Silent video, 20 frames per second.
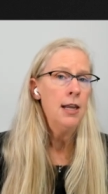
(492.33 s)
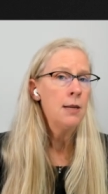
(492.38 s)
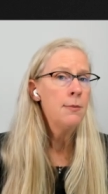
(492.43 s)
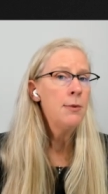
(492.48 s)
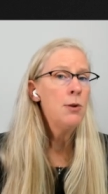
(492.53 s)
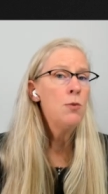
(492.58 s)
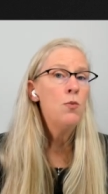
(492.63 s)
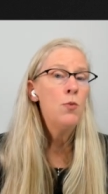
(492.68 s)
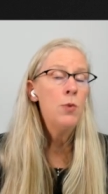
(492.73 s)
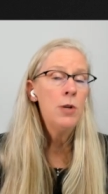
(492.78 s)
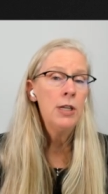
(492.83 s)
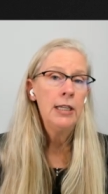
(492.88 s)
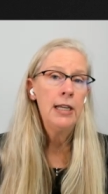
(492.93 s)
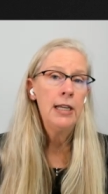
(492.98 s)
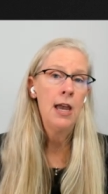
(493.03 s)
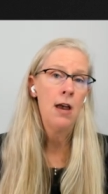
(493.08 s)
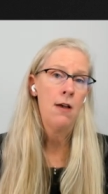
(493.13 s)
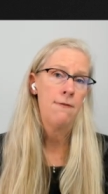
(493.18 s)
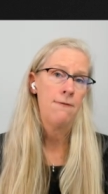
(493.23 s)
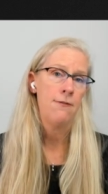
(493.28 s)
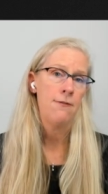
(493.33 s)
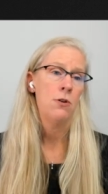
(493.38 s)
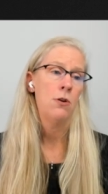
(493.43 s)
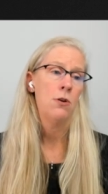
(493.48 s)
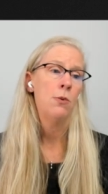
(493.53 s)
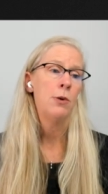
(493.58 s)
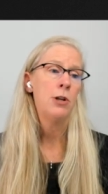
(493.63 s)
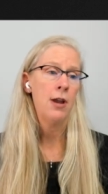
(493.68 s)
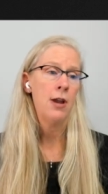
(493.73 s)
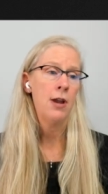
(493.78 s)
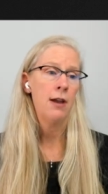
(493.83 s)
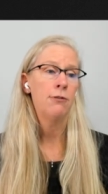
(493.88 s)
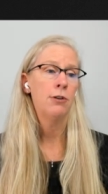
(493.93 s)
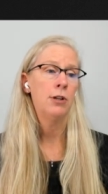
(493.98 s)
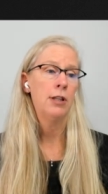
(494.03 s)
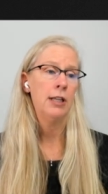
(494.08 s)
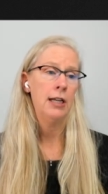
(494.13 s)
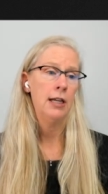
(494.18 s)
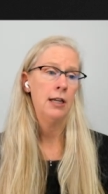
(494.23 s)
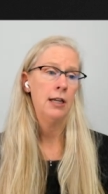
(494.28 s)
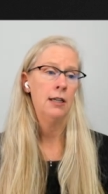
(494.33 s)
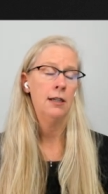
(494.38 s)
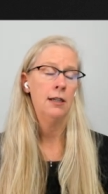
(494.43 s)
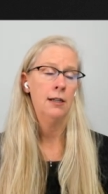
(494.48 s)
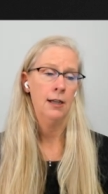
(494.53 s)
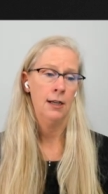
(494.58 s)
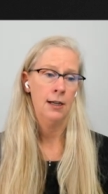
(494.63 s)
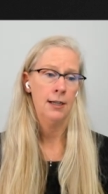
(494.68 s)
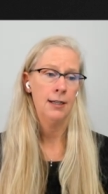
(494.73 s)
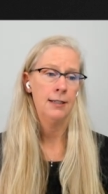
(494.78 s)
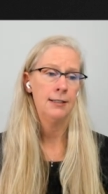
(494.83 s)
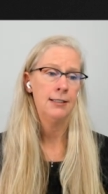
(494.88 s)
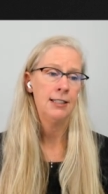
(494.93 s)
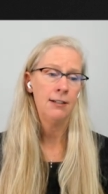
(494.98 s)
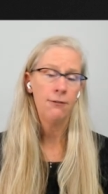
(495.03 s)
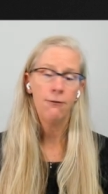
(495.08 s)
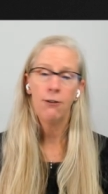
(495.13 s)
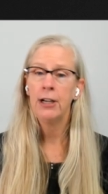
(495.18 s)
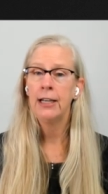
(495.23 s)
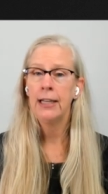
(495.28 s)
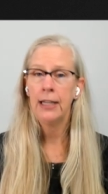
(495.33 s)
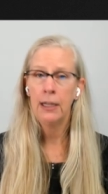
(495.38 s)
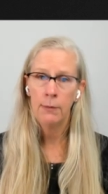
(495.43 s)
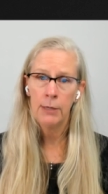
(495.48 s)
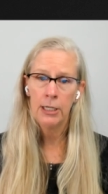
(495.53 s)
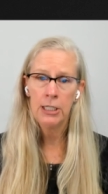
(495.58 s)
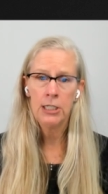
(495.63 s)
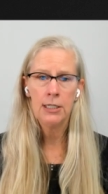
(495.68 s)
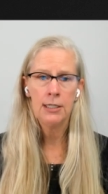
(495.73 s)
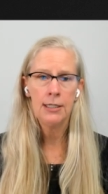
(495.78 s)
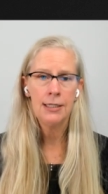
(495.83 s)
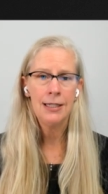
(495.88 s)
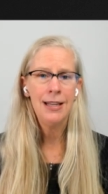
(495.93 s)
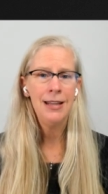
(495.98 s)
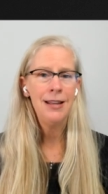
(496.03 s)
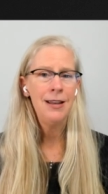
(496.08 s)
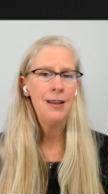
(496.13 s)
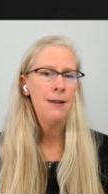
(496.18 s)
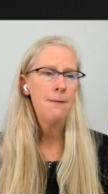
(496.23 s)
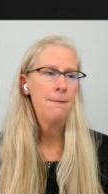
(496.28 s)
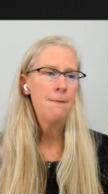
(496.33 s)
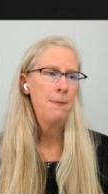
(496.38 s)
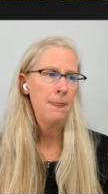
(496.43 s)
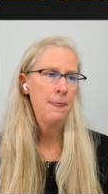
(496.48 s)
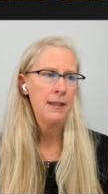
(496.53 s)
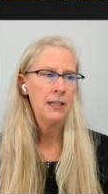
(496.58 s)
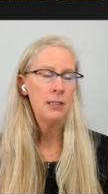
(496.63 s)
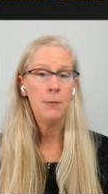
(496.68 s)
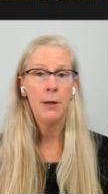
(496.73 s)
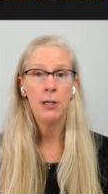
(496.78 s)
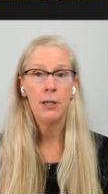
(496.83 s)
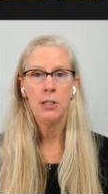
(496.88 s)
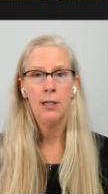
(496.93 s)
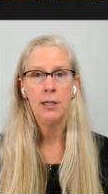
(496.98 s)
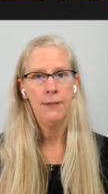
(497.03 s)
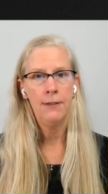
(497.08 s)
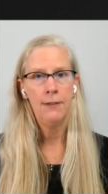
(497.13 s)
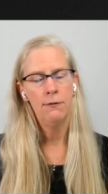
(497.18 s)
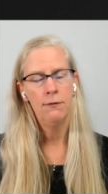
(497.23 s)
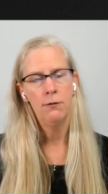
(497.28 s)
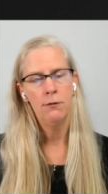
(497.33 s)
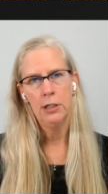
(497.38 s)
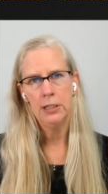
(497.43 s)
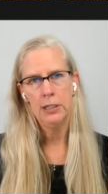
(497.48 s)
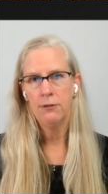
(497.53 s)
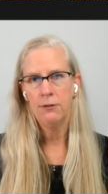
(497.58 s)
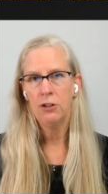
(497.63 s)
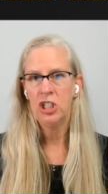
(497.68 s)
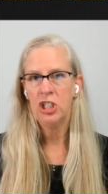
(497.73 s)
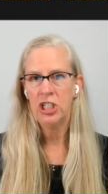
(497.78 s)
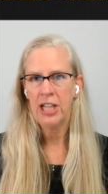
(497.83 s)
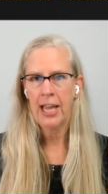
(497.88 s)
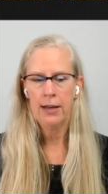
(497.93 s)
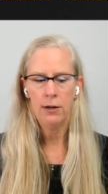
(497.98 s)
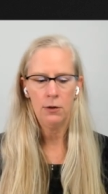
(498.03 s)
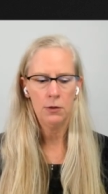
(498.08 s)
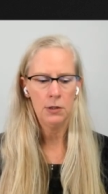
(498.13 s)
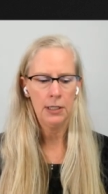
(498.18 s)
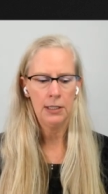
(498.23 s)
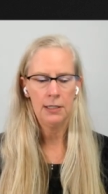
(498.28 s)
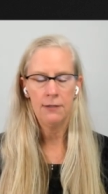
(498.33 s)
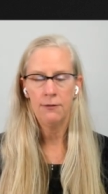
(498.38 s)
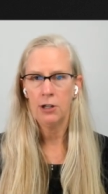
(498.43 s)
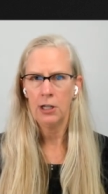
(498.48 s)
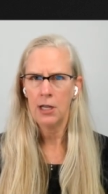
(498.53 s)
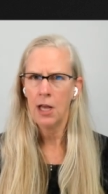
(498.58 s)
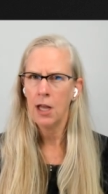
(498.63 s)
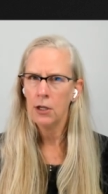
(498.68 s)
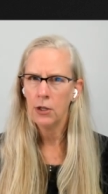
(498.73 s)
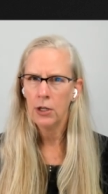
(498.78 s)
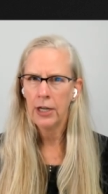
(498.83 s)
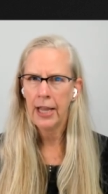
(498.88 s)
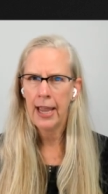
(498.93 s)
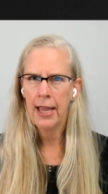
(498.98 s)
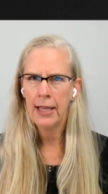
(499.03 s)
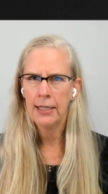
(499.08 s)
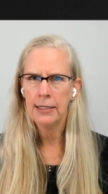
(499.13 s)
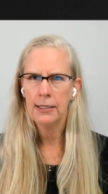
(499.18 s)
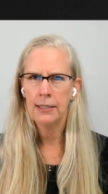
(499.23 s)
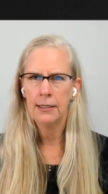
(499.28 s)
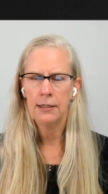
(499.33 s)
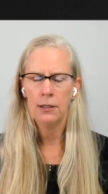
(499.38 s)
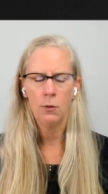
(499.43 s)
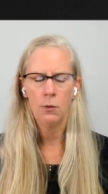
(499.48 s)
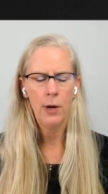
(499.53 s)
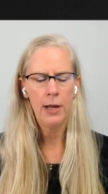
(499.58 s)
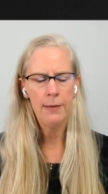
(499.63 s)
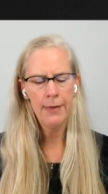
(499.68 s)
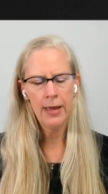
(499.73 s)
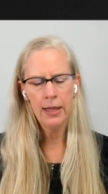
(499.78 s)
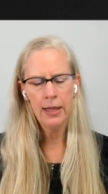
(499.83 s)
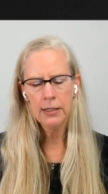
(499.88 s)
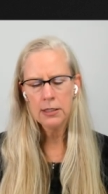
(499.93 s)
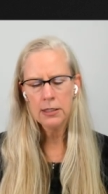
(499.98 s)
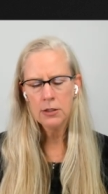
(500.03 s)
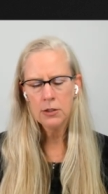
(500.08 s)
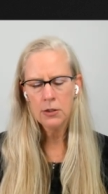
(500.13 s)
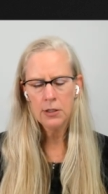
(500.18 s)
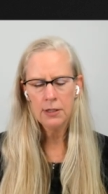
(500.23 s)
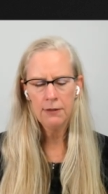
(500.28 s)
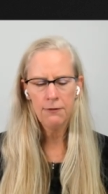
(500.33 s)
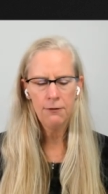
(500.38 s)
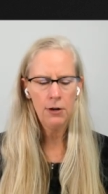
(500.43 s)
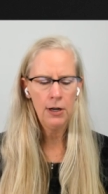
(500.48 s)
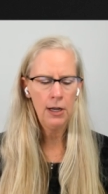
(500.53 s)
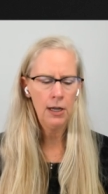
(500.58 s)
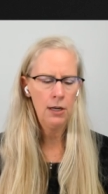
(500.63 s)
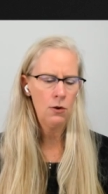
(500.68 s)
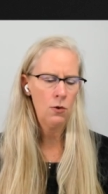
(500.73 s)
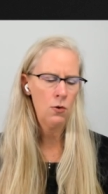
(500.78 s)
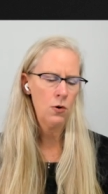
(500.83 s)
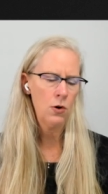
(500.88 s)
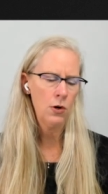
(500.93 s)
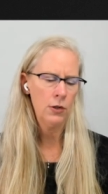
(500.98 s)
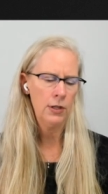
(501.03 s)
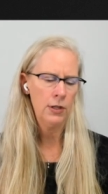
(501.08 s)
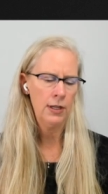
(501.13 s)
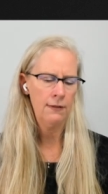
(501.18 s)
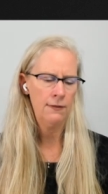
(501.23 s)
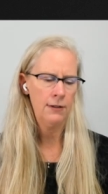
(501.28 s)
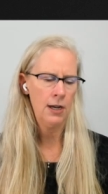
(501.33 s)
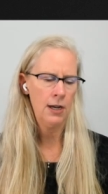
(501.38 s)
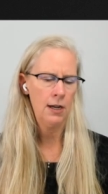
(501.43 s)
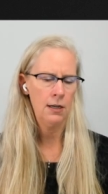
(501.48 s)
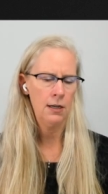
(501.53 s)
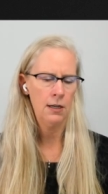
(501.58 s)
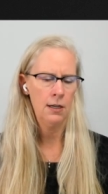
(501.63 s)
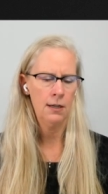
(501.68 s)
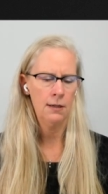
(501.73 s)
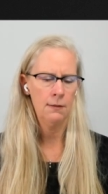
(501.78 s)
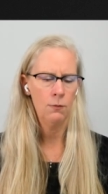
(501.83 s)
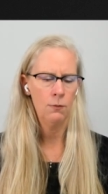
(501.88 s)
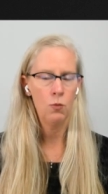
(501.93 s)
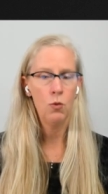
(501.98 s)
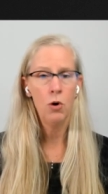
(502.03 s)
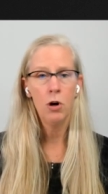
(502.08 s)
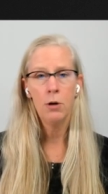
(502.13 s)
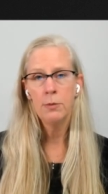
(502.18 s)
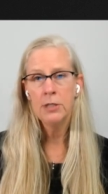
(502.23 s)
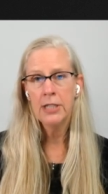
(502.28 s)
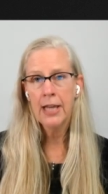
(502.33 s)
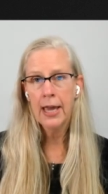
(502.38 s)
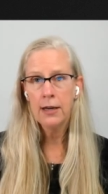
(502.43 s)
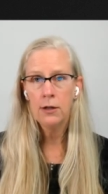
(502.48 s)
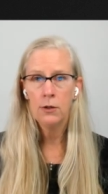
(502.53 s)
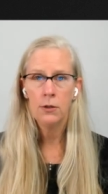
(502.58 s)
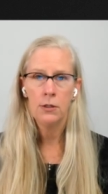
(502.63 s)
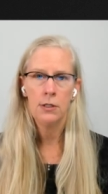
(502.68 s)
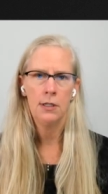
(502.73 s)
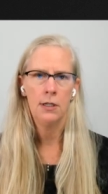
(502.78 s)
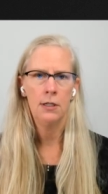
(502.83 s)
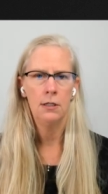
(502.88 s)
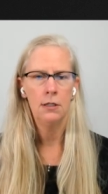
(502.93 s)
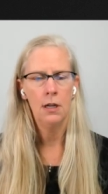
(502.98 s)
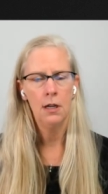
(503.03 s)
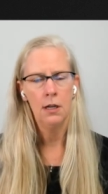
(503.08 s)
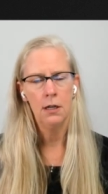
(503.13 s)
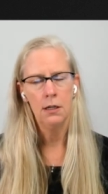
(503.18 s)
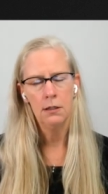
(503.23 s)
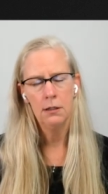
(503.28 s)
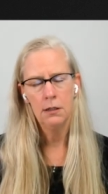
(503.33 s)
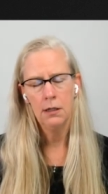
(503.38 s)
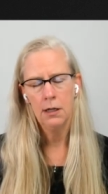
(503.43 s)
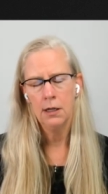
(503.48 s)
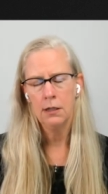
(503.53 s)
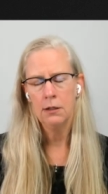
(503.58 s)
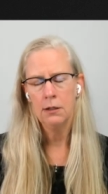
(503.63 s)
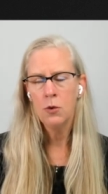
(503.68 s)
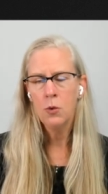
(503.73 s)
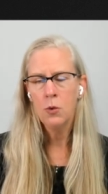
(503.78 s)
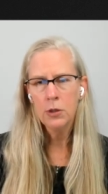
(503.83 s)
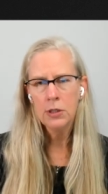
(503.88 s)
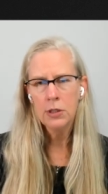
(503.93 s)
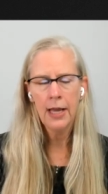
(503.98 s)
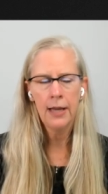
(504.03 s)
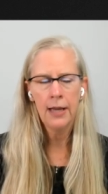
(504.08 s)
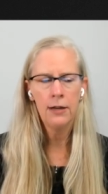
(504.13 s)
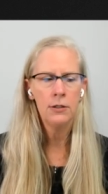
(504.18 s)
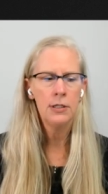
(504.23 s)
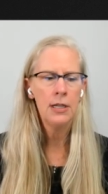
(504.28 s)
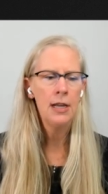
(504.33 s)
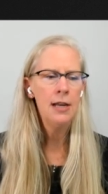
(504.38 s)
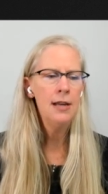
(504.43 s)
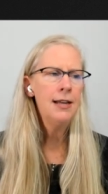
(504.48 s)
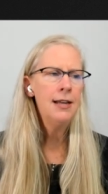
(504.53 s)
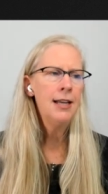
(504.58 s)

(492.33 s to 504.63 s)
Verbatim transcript: It can be really helpful when you have really uh, different images, especially if they have really different shadows, like different color casts, like their white balances are different, or they've got um, warm shadows and, and, and cool shadows.